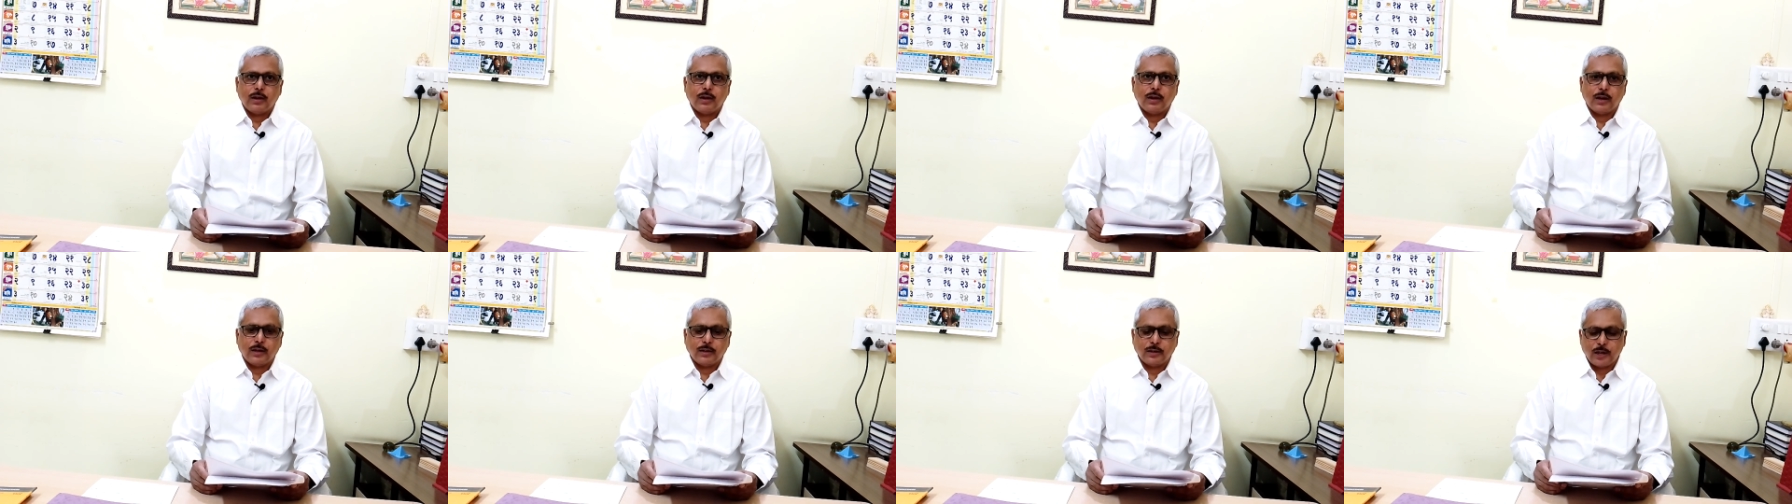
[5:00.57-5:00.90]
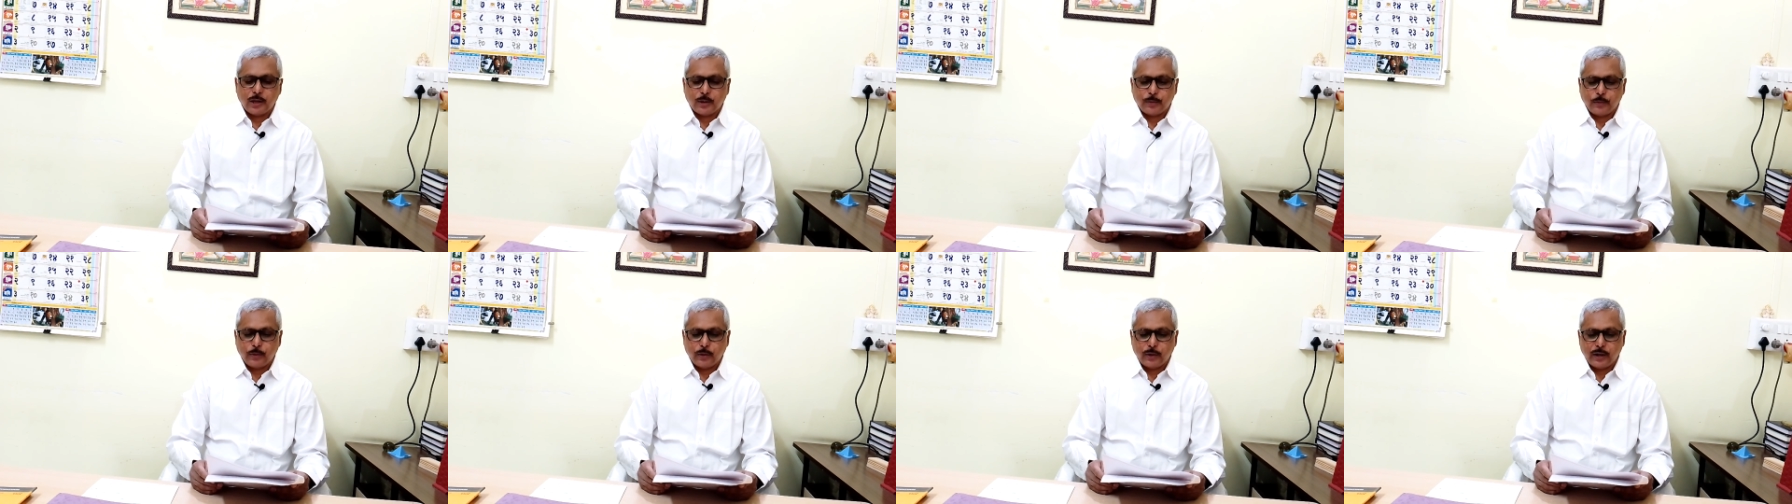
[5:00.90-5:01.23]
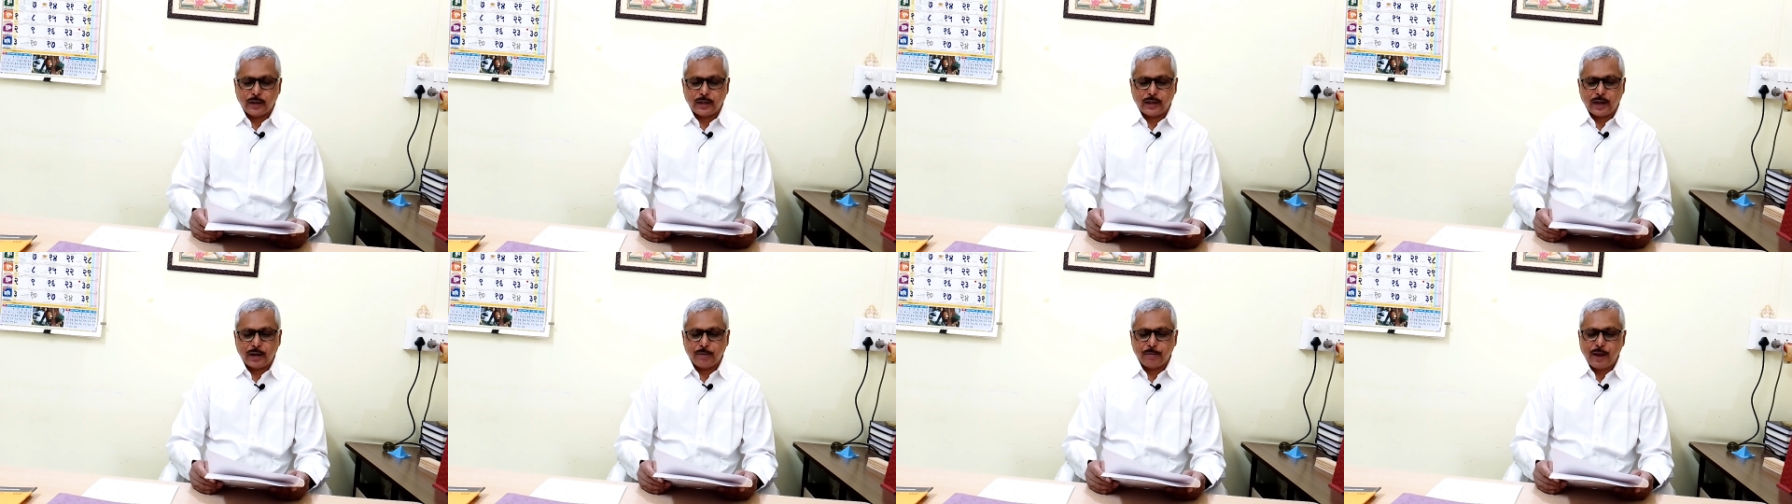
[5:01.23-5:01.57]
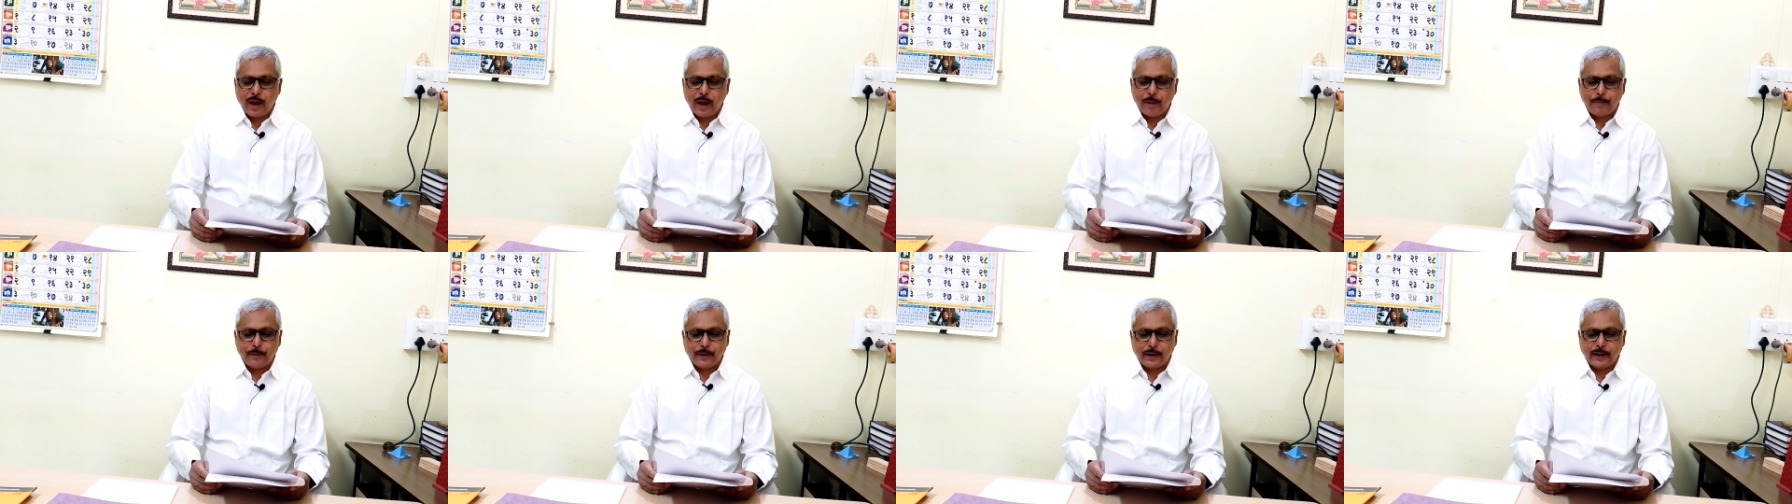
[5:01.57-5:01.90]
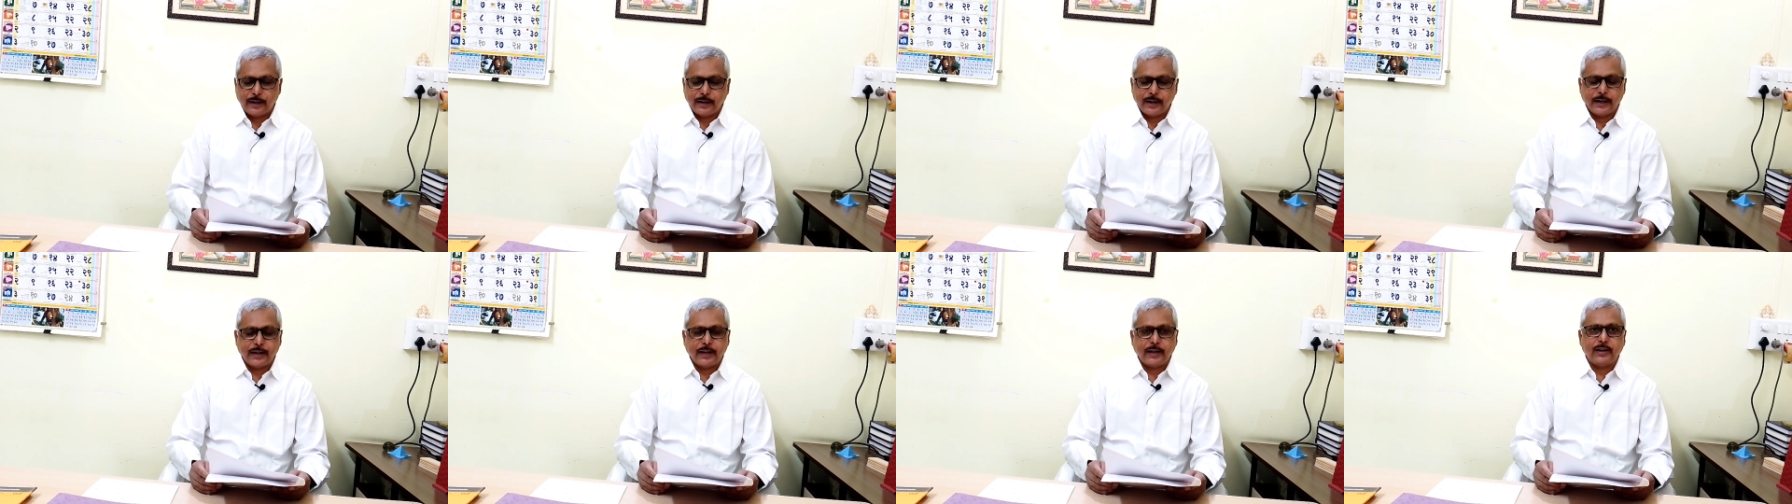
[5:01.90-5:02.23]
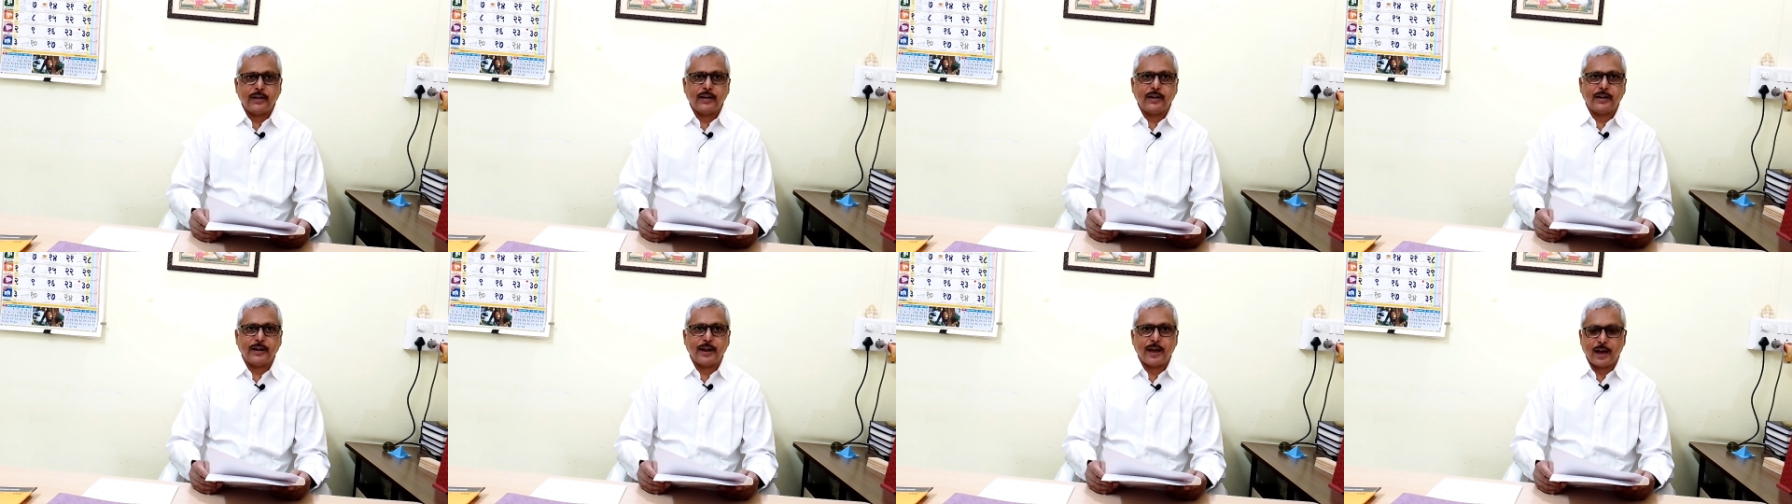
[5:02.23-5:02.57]
and therefore he can be apprehended
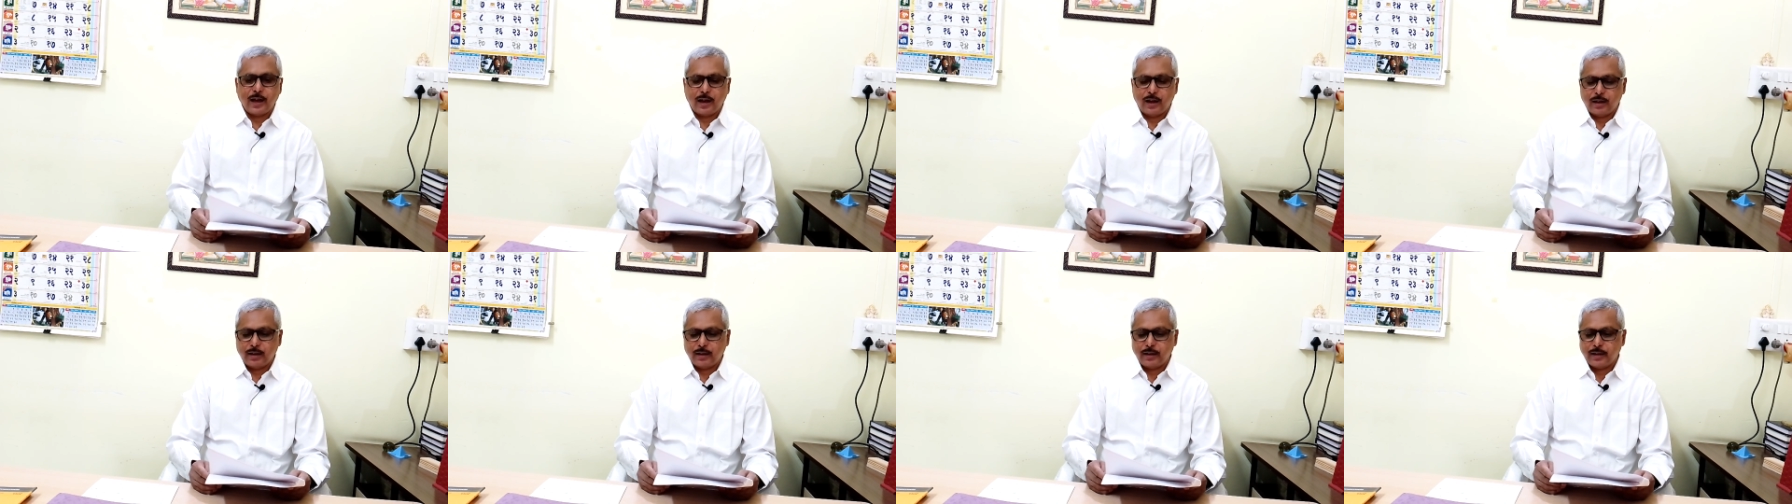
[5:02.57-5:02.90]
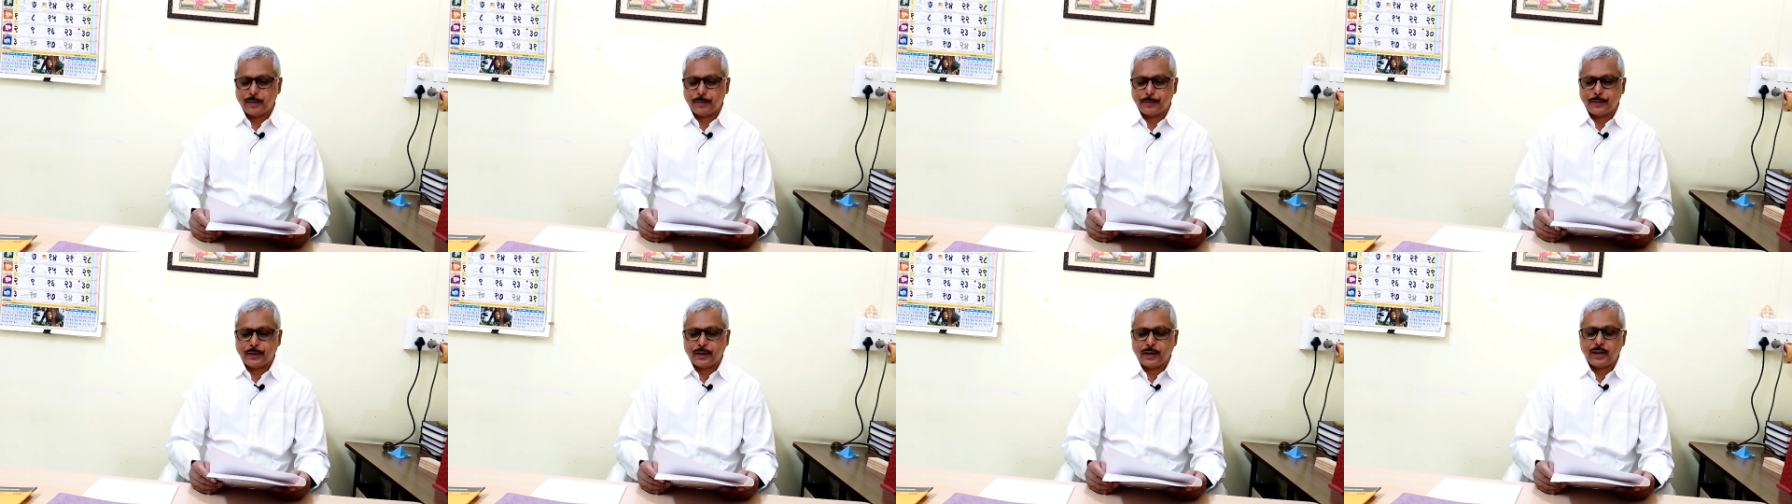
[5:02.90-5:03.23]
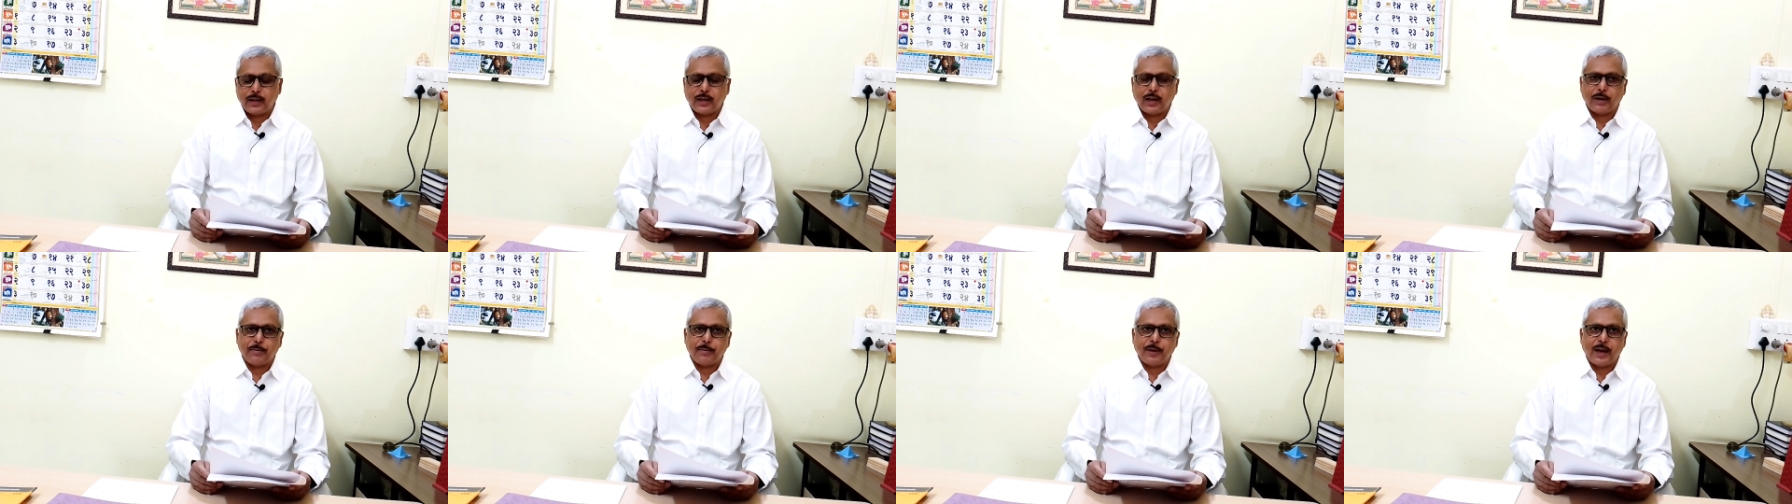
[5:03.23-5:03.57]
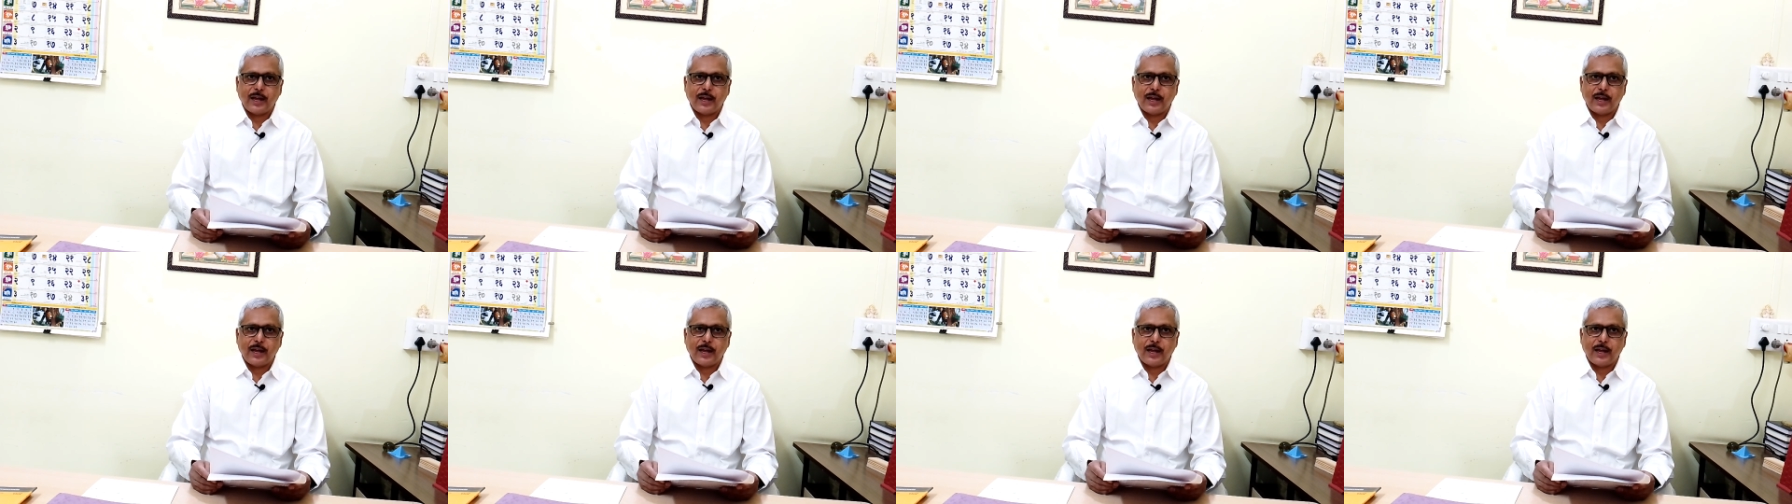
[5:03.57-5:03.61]
in India, he can be